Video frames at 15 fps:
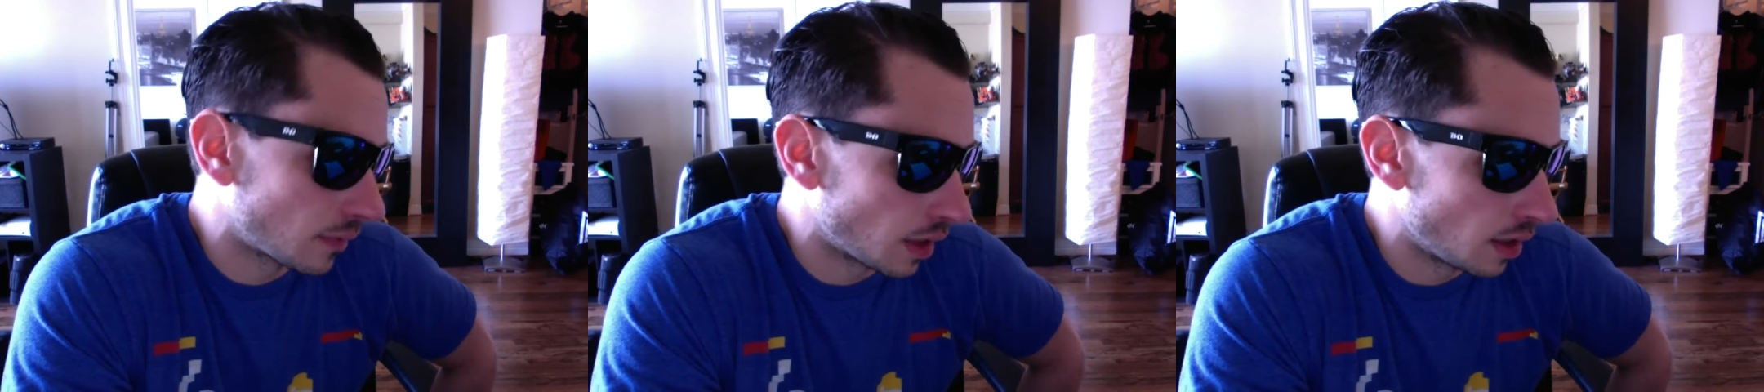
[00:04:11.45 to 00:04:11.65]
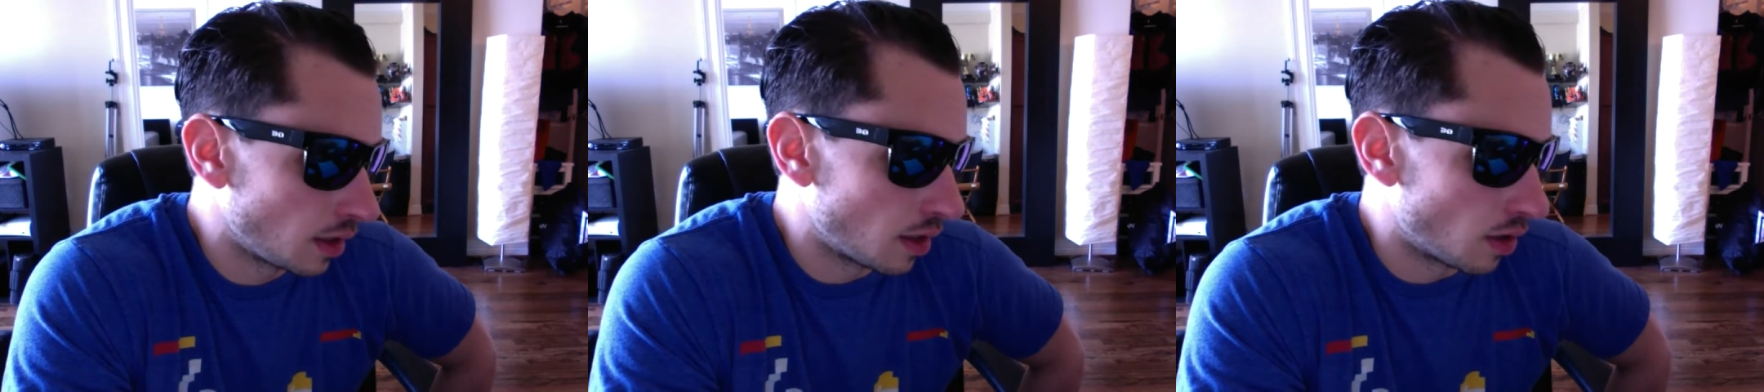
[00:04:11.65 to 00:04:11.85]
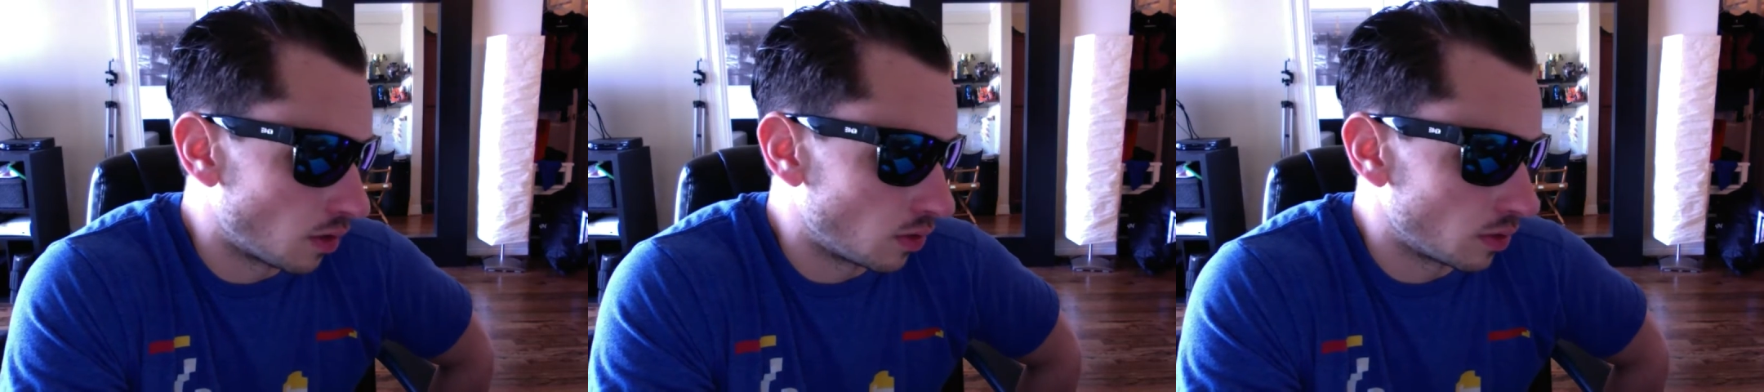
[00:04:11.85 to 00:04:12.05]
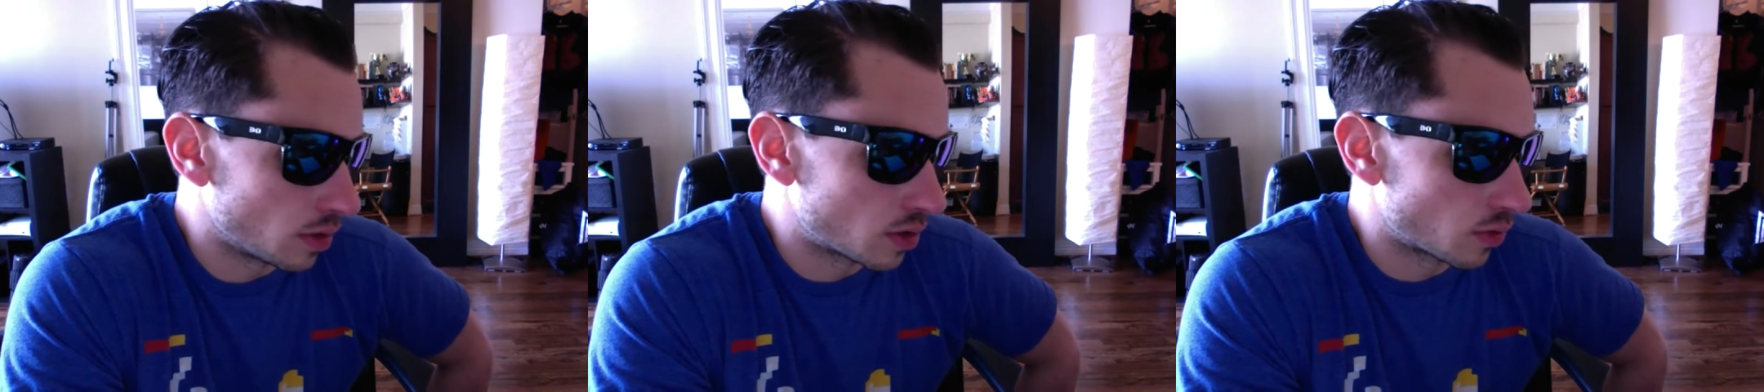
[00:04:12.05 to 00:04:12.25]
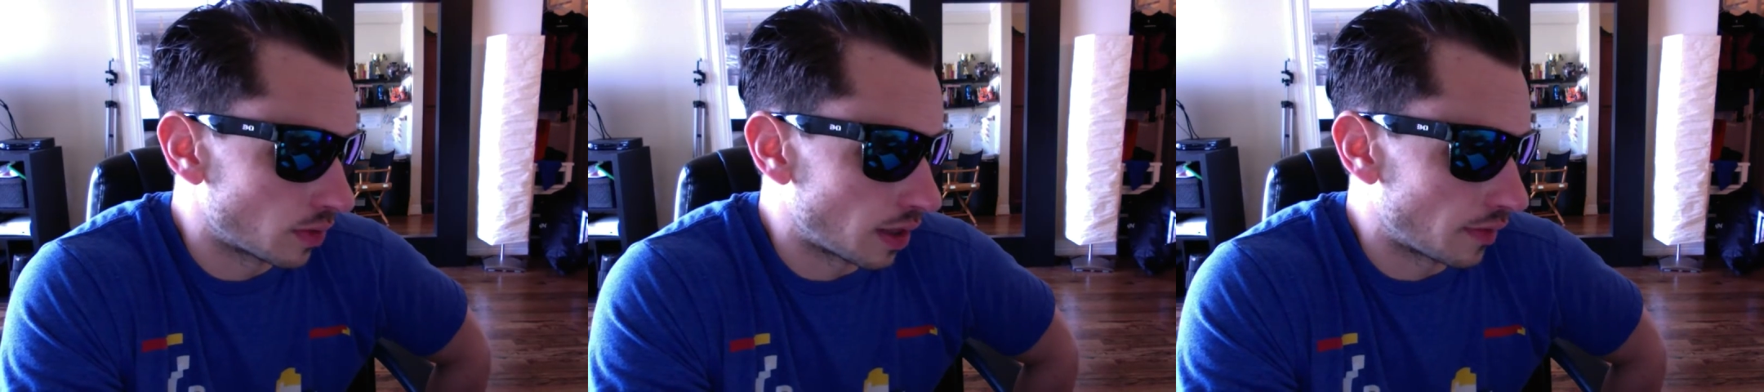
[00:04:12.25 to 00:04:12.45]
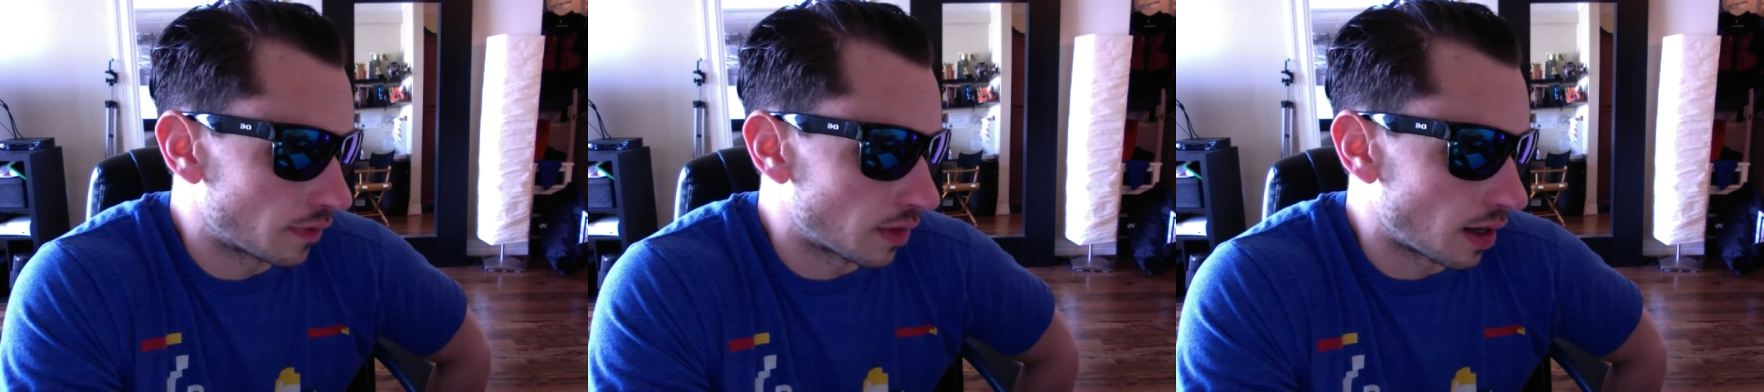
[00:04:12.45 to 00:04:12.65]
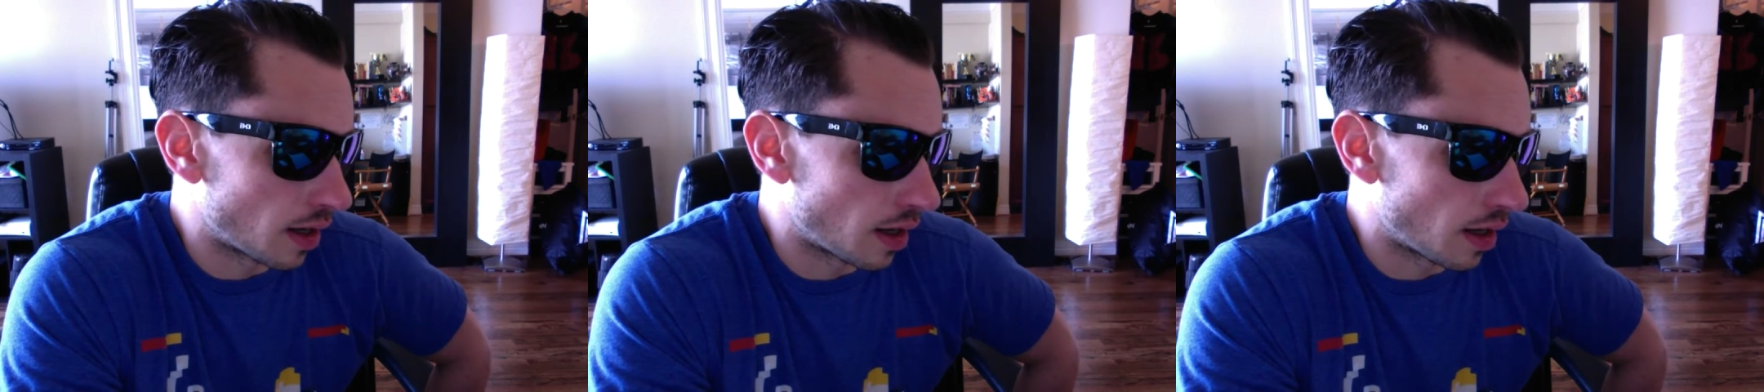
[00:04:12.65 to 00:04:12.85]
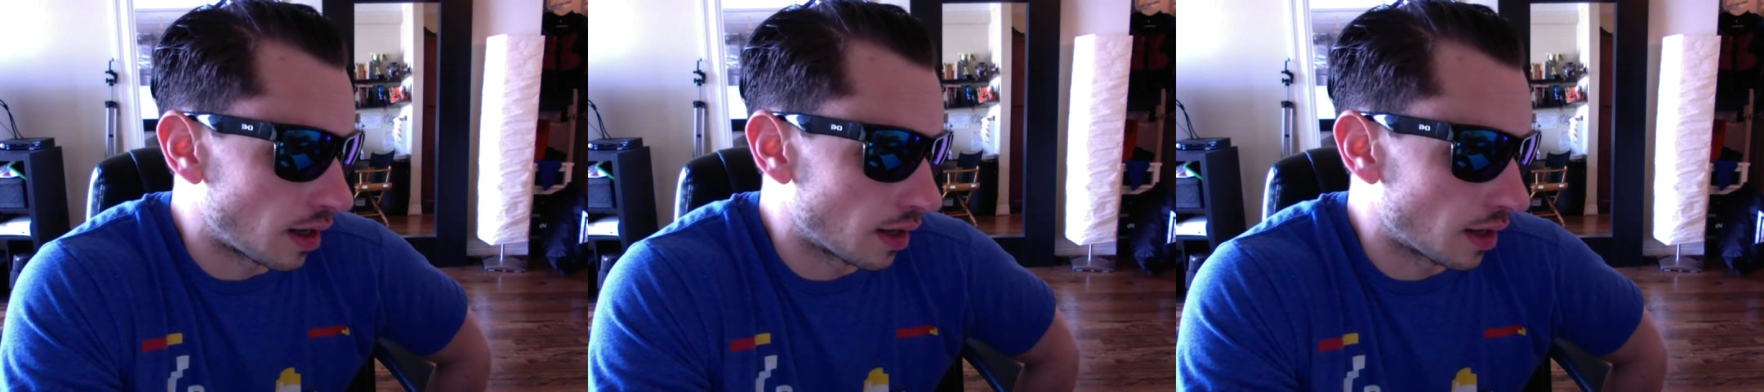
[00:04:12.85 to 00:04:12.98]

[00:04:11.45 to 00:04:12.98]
it's whatever.